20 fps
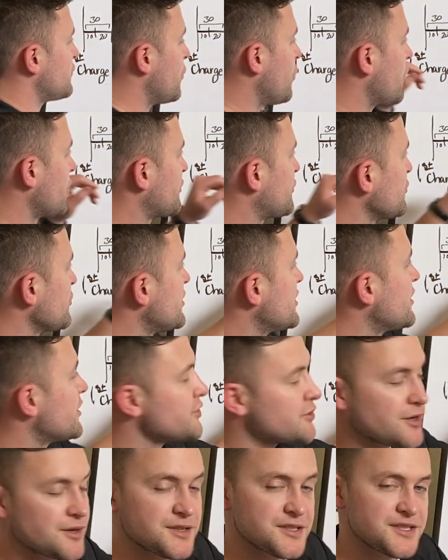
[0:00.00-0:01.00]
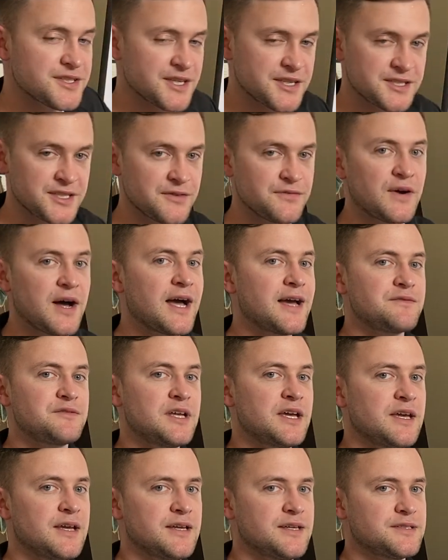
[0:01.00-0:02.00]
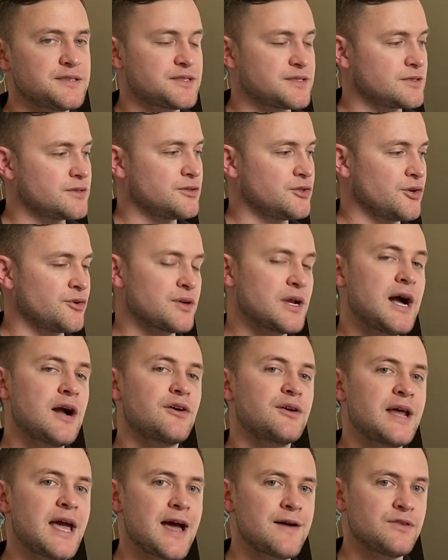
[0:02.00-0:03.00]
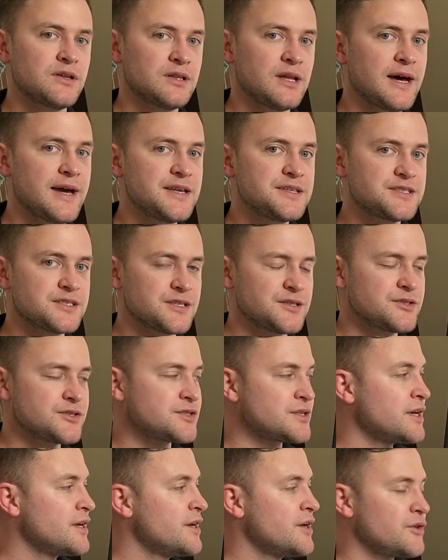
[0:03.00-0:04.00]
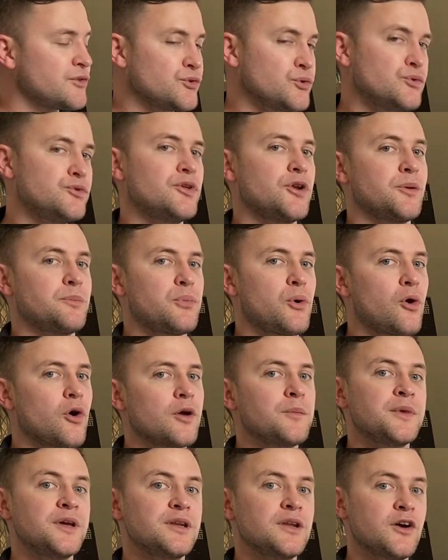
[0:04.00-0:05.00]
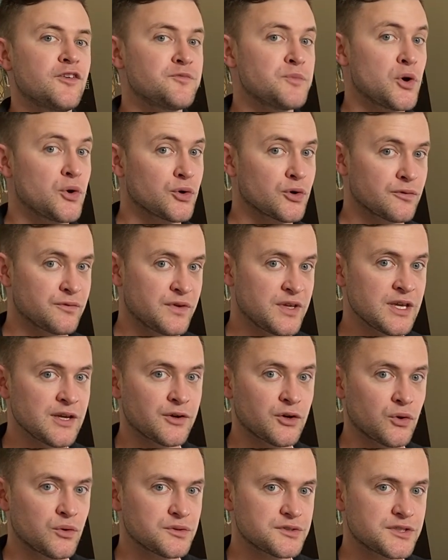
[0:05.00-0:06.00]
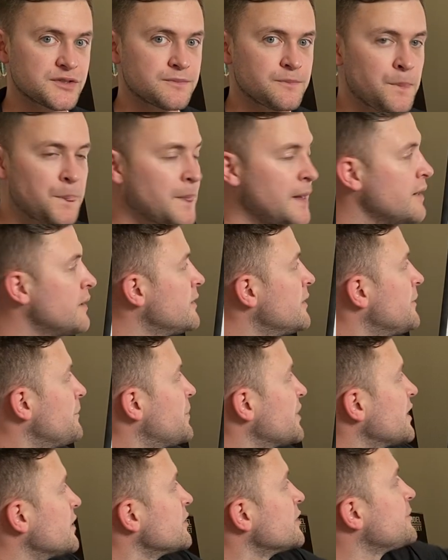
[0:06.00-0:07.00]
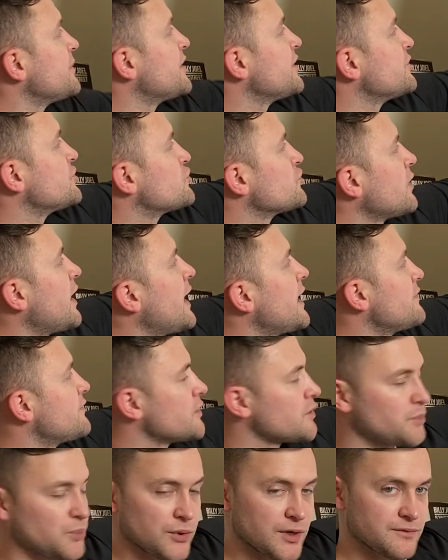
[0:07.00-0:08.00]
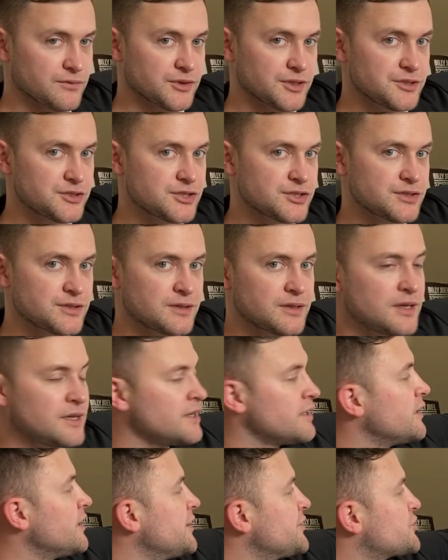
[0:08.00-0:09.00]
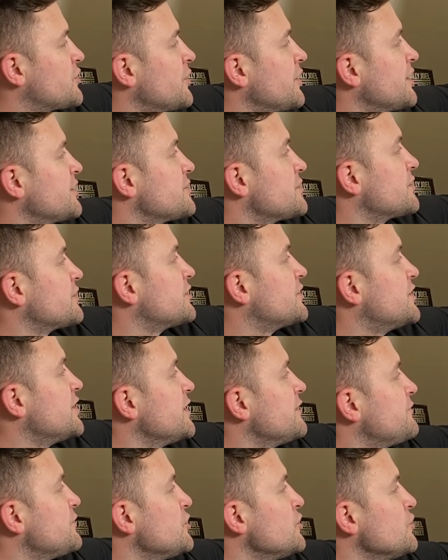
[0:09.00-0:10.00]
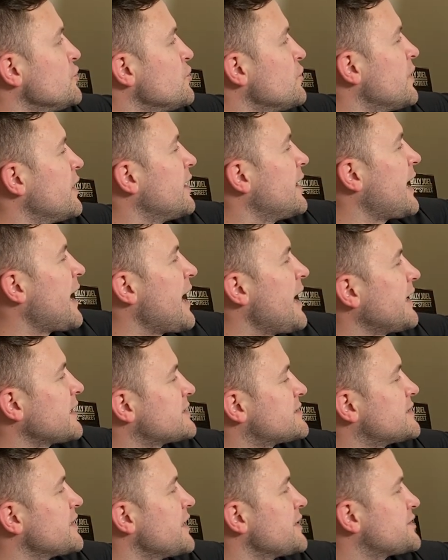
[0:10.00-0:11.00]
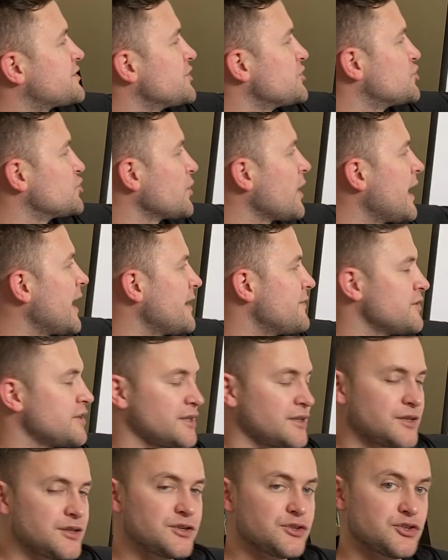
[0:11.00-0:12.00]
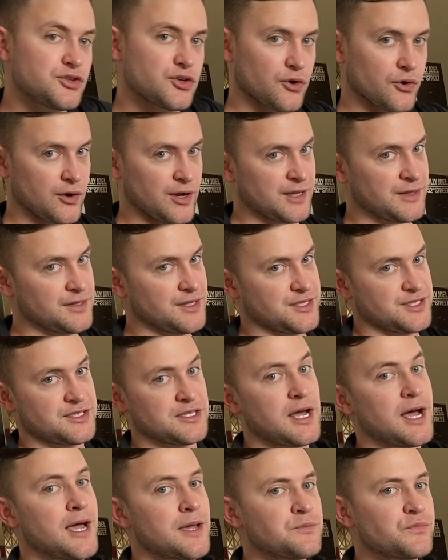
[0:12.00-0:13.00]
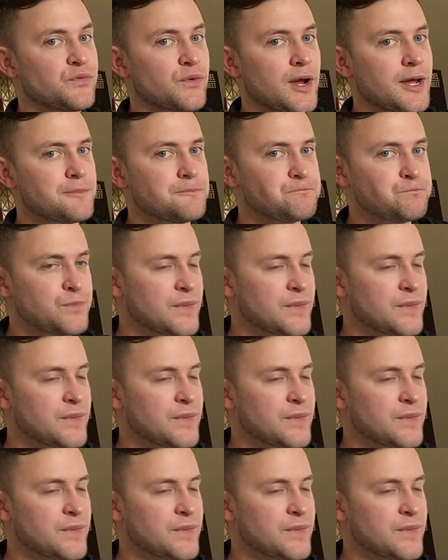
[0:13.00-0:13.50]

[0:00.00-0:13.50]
for 365 days, you're not going to have a license through the Department of Motor Vehicles. But a limited driving privilege is going to give you access to driving during this time frame.